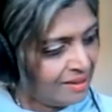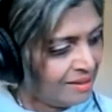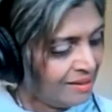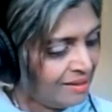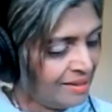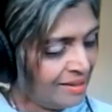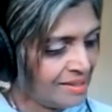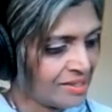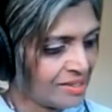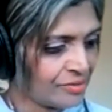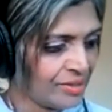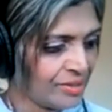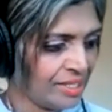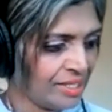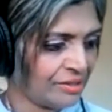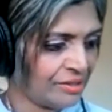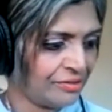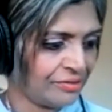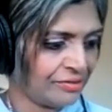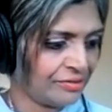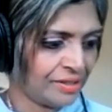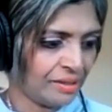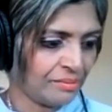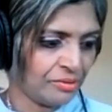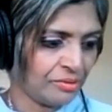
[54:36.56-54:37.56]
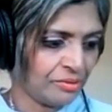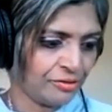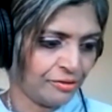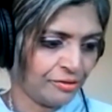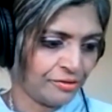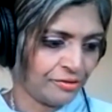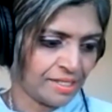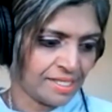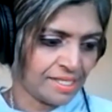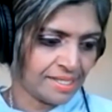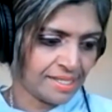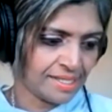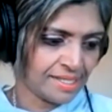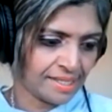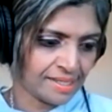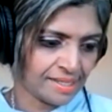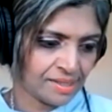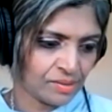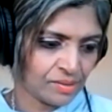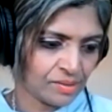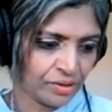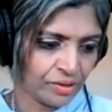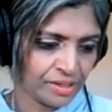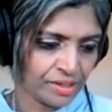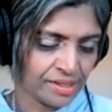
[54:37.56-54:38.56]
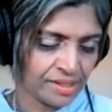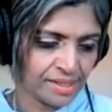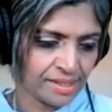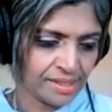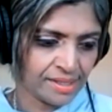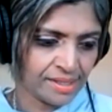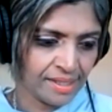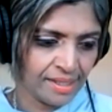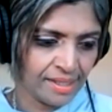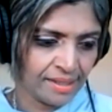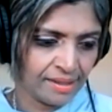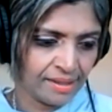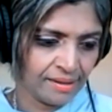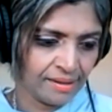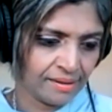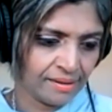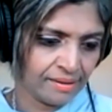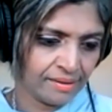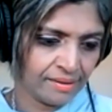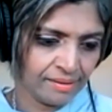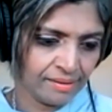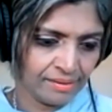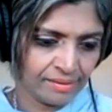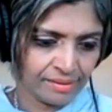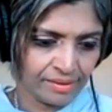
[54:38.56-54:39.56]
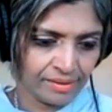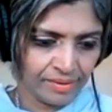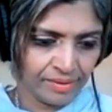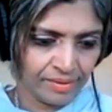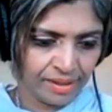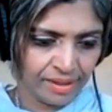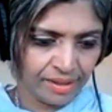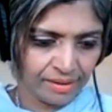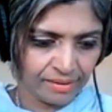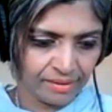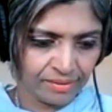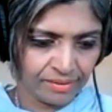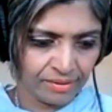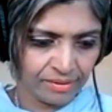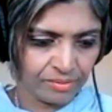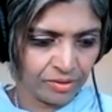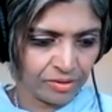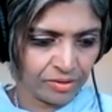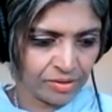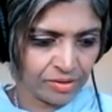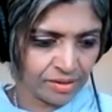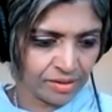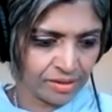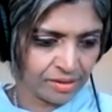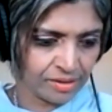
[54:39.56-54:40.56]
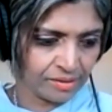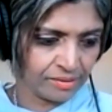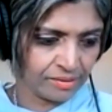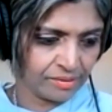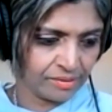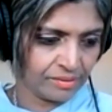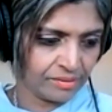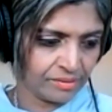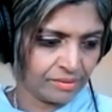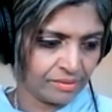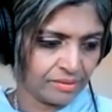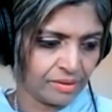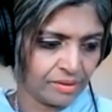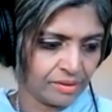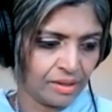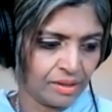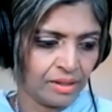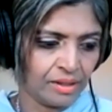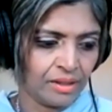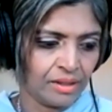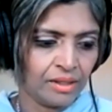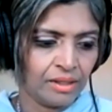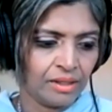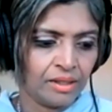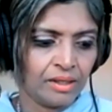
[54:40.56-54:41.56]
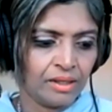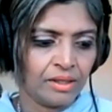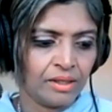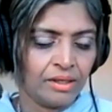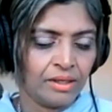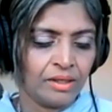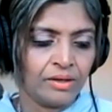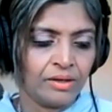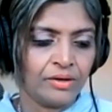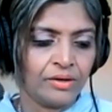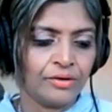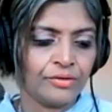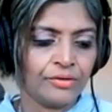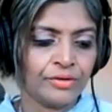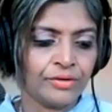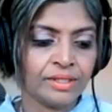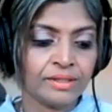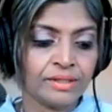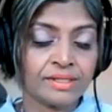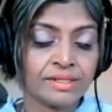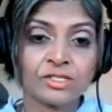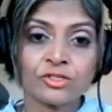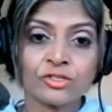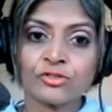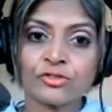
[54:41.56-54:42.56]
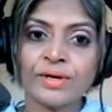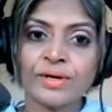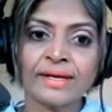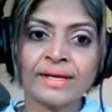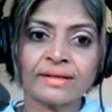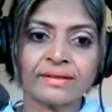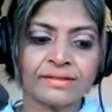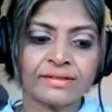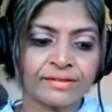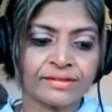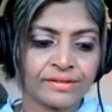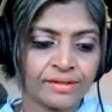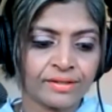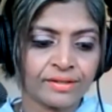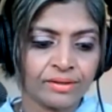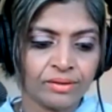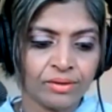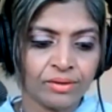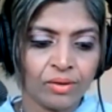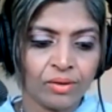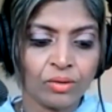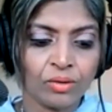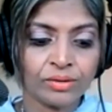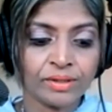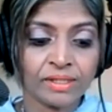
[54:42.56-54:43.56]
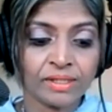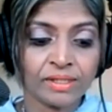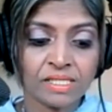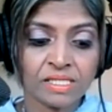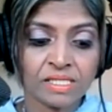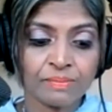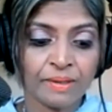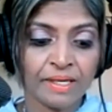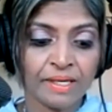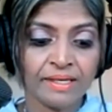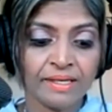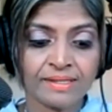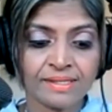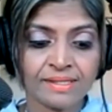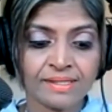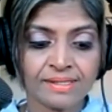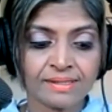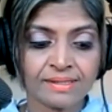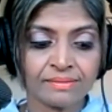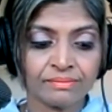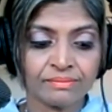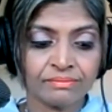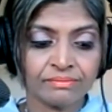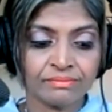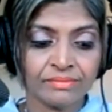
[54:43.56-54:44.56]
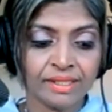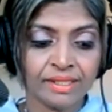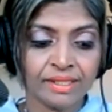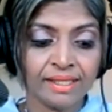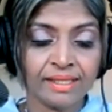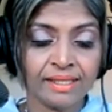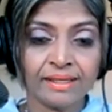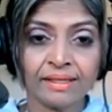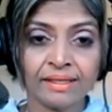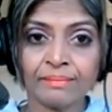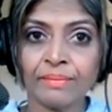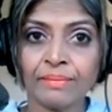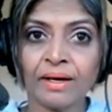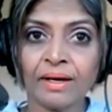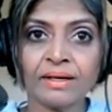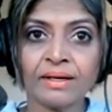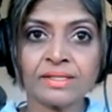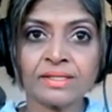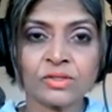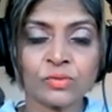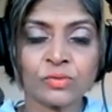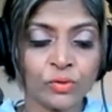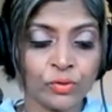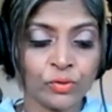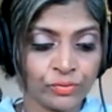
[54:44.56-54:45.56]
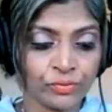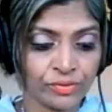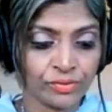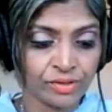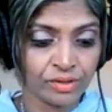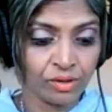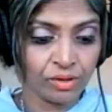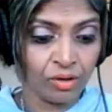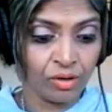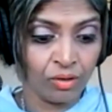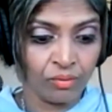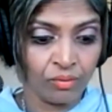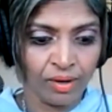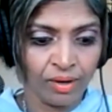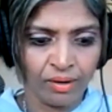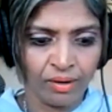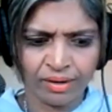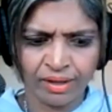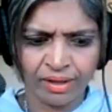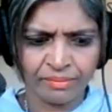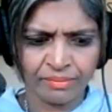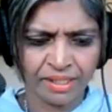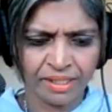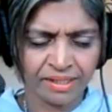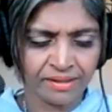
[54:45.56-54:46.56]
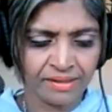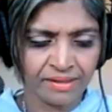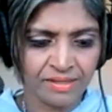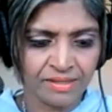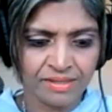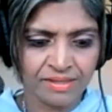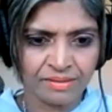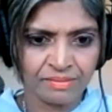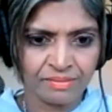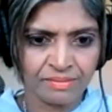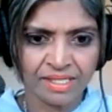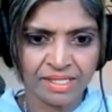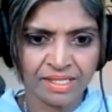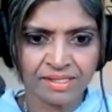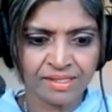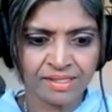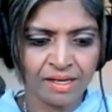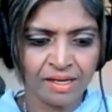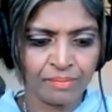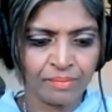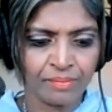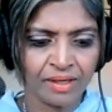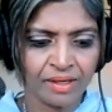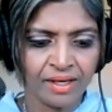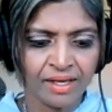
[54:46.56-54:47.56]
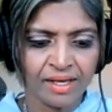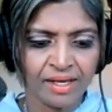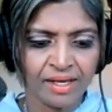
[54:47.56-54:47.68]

Let's read number 56. What does it say? Oh, there we are, almost. Real strength, holding space, healing past wounds. Oh, wow, can't make this up.